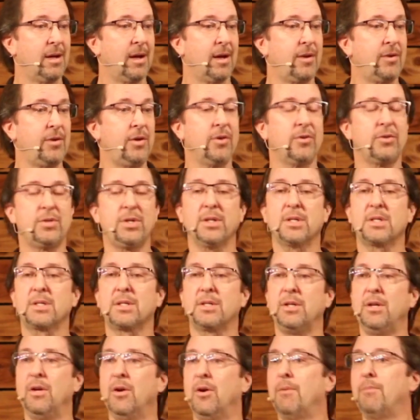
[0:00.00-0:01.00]
Uh, you know,
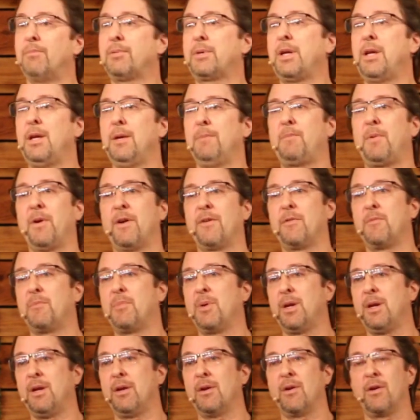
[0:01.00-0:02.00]
just, you know, keep
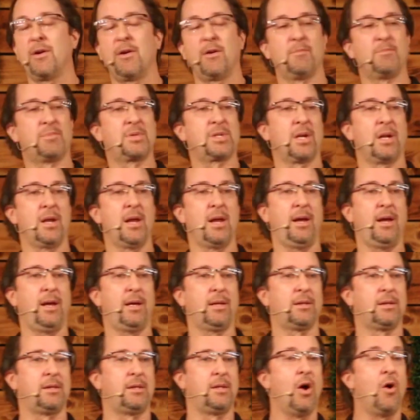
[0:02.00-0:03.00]
everybody at arm's
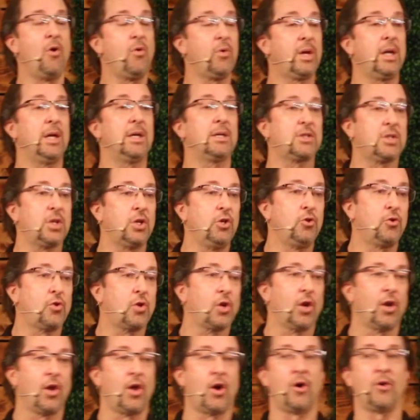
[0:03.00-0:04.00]
length. Don't get too
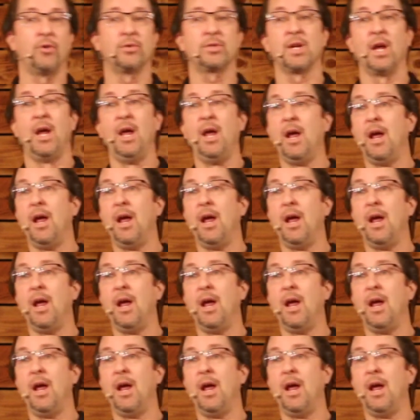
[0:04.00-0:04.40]
close.